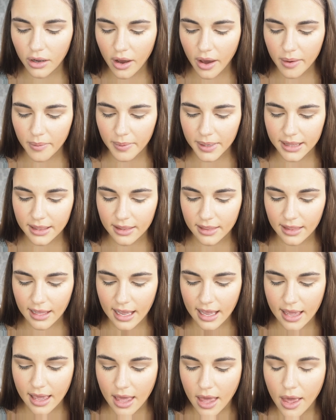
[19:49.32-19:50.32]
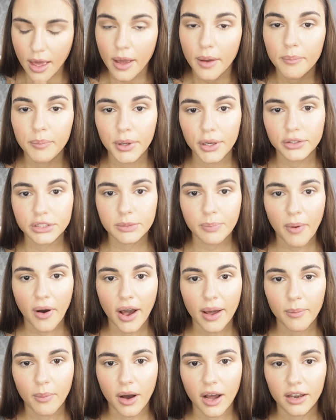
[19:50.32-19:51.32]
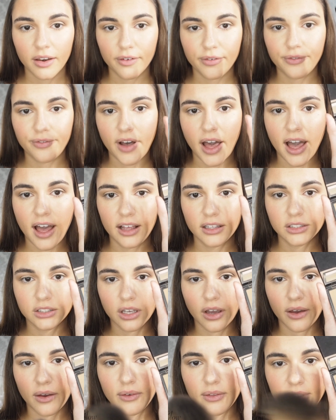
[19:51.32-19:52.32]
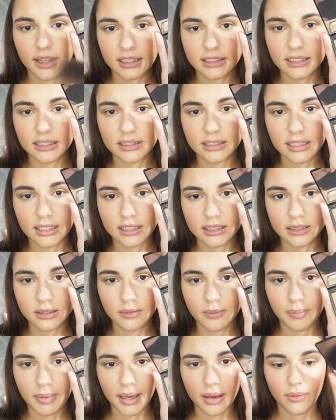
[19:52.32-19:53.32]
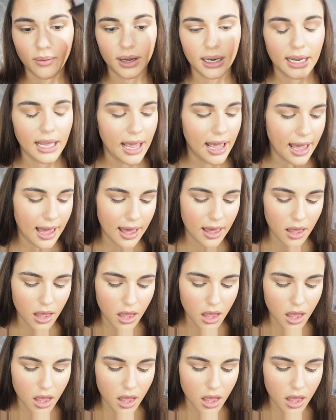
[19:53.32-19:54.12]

Go with the Beauty Pie one first. So this is this big one here.